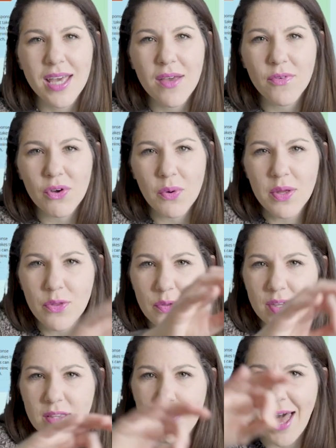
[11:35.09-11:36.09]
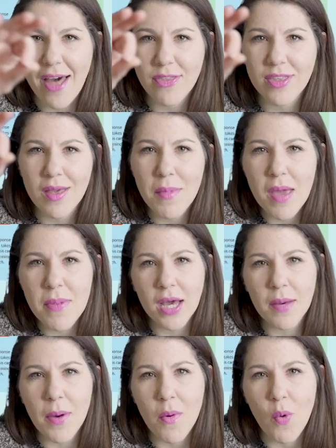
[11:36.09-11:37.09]
If you're going through these paths, they may
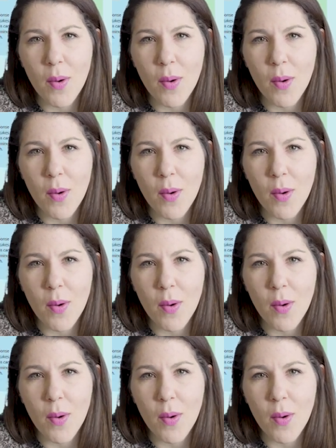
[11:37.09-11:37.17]
pick up on